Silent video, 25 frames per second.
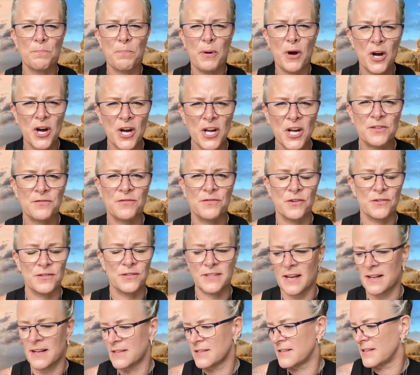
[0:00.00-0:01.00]
purge through your
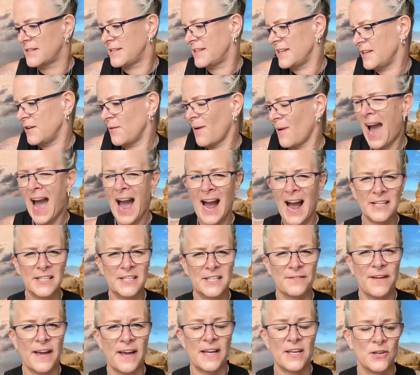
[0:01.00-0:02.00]
density, you
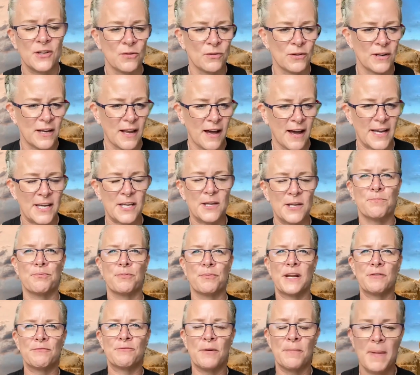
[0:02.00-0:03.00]
activate your light, you
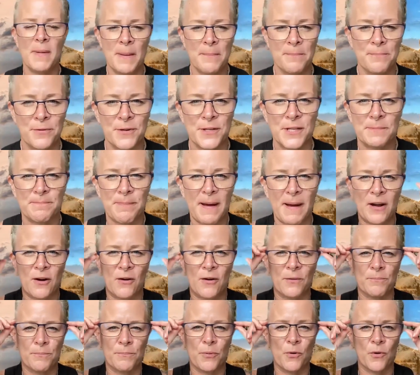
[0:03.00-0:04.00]
bring remembrance back
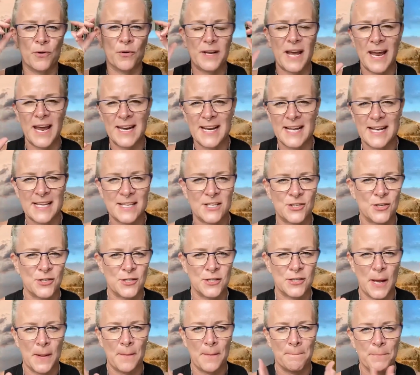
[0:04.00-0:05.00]
on board, and it
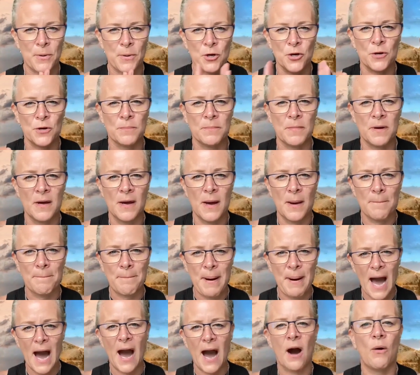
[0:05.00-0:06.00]
just like boom,
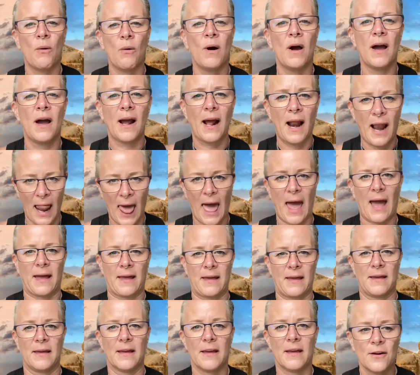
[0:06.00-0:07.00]
pow,
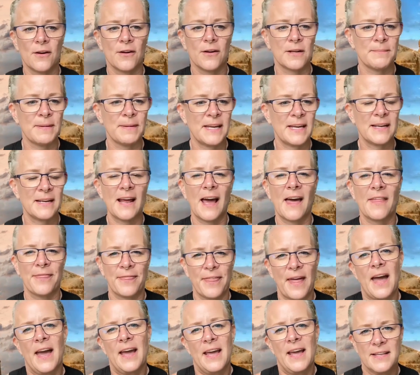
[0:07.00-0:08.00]
clack. You know what I mean? And
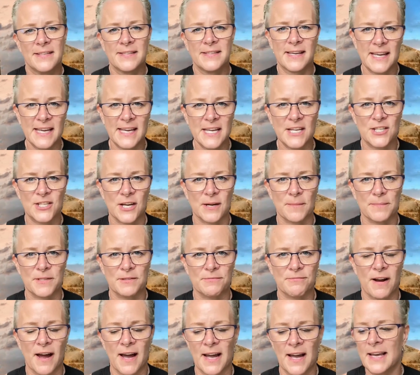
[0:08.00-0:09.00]
that is Egypt,
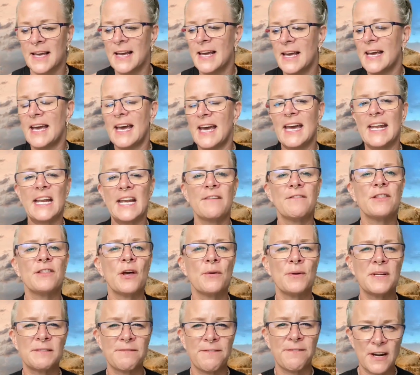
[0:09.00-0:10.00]
right? And even
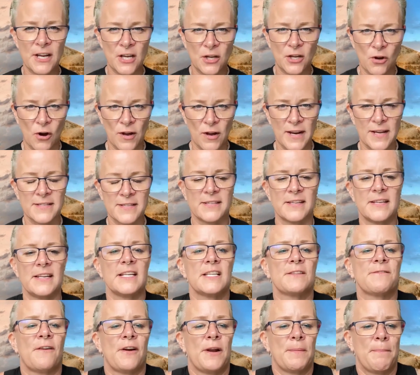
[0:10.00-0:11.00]
though it's very goddessy and
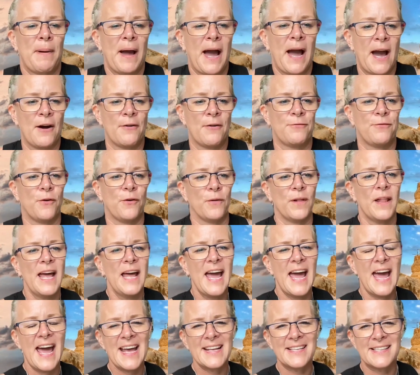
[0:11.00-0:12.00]
it's very powerful,
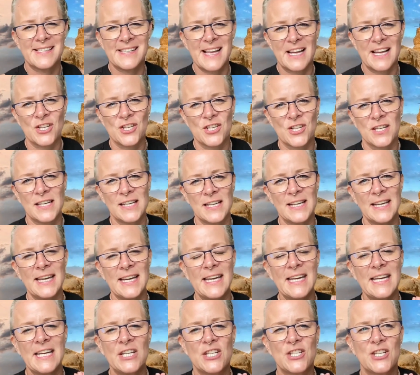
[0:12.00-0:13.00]
essentially
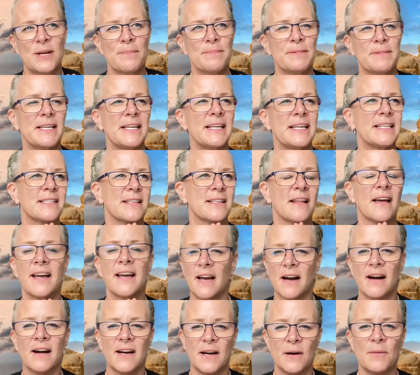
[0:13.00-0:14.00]
Egypt is
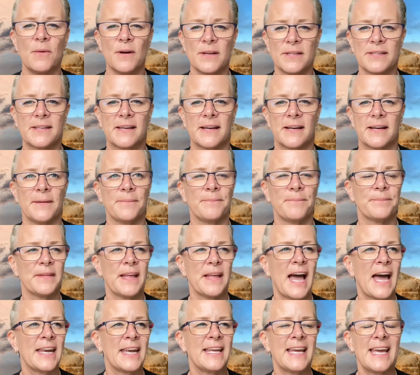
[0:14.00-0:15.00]
like ayahuasca,
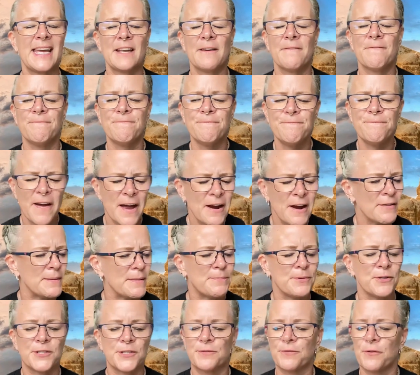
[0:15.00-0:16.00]
and in a very
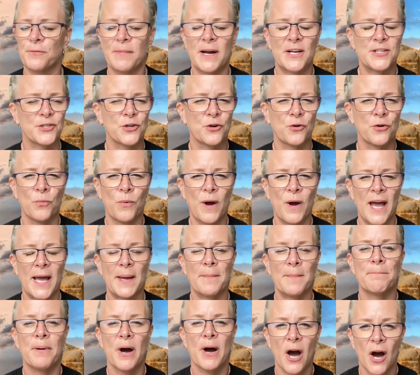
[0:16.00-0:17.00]
beautiful, magical
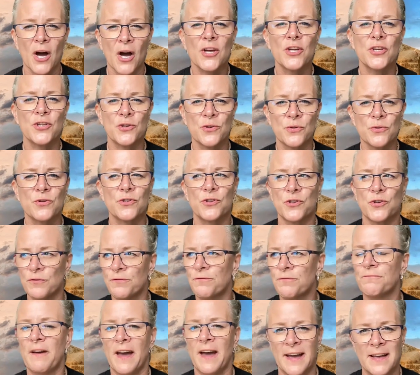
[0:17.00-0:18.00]
way. But you
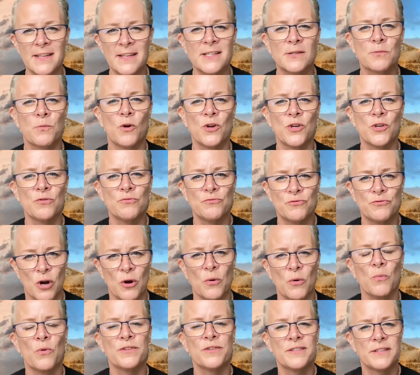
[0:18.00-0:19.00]
face what you
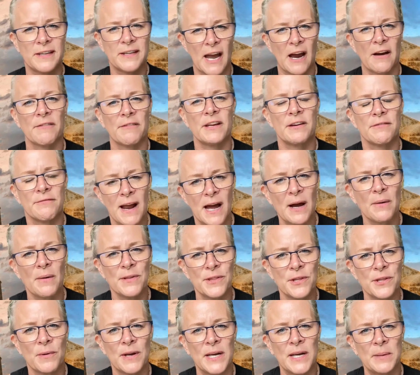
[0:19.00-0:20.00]
don't want to carry around
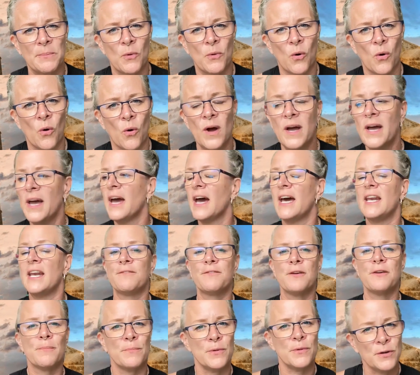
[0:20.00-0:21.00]
with you anymore. And
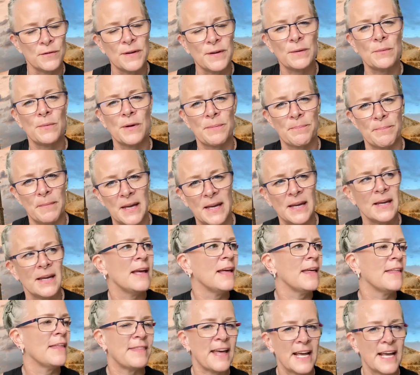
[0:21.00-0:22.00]
if you move in with me,
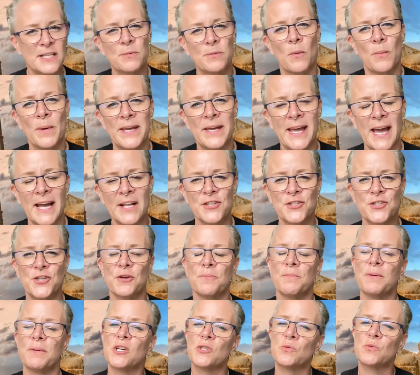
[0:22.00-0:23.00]
that's what we get to,
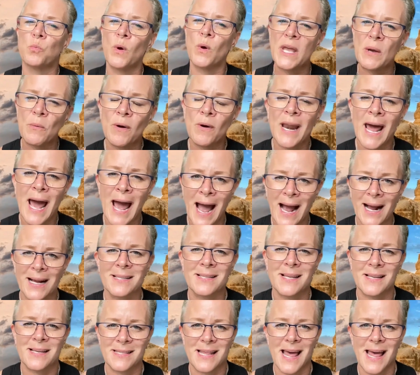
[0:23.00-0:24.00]
because we want to
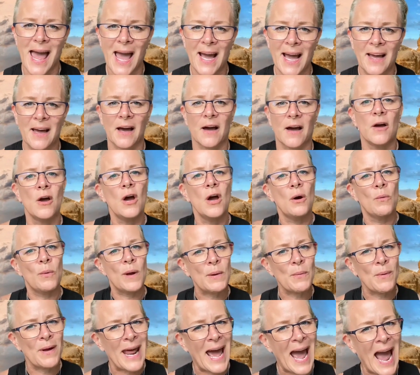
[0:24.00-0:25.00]
access the Heka.
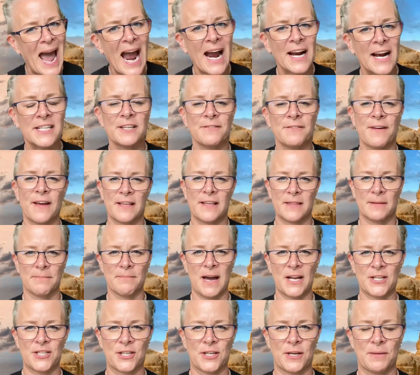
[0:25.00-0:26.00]
We want to activate the
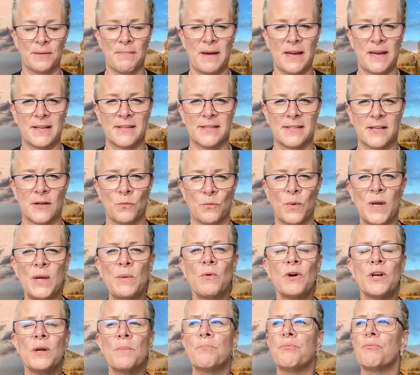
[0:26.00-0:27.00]
magic and medicine. We
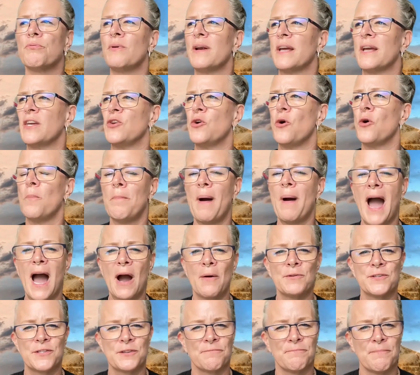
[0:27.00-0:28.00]
want to bring your
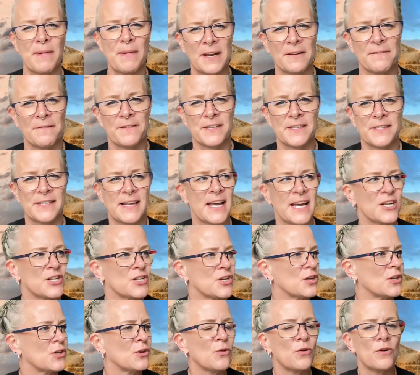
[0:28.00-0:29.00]
powers of
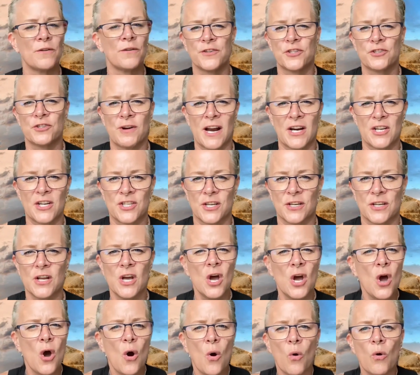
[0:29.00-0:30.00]
manifestation, law of attraction,
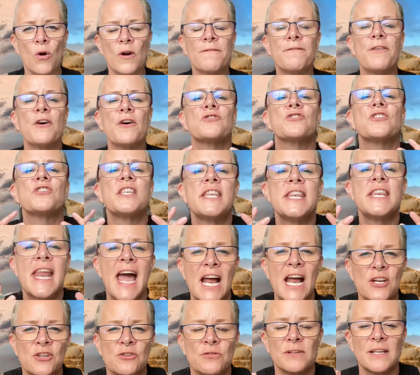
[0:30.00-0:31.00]
all of those
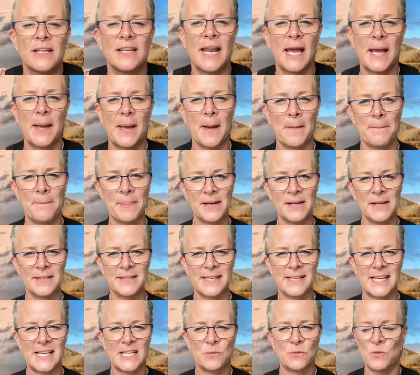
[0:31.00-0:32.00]
natural innate
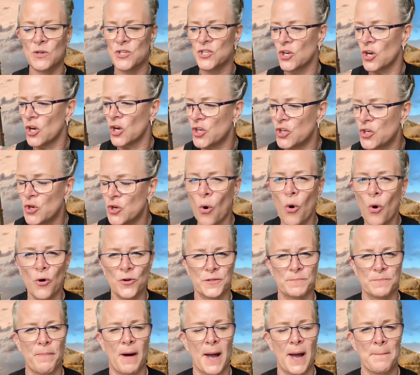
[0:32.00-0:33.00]
abilities, which are
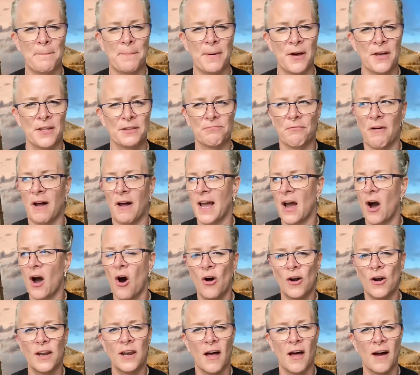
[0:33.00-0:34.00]
yours by birthright,
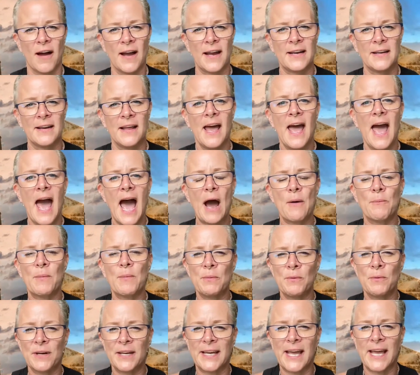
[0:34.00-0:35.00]
online. And we
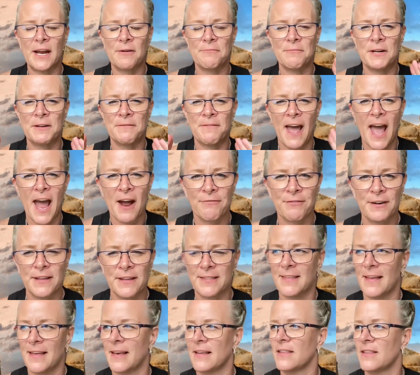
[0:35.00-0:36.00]
want to get rid of
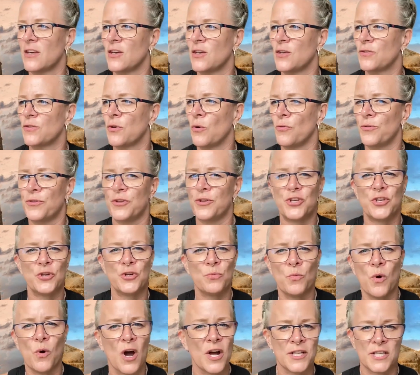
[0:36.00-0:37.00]
everything that you thought that you
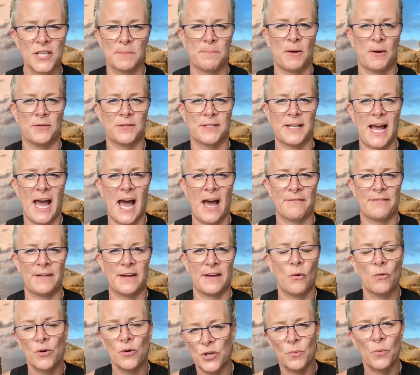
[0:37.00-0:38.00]
weren't supposed to have
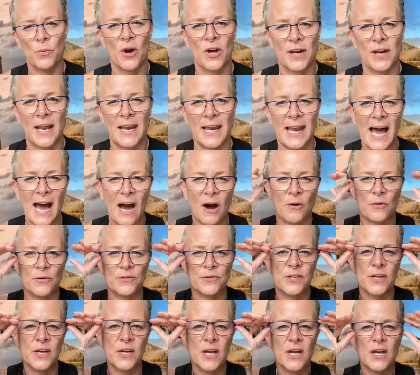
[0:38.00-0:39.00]
it or you weren't
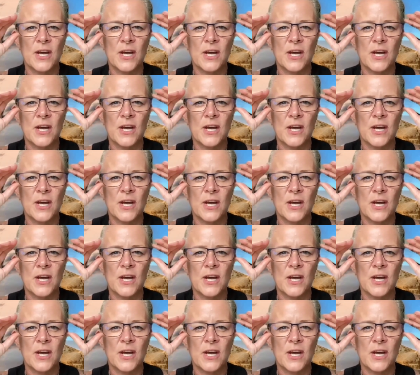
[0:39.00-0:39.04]
allowed.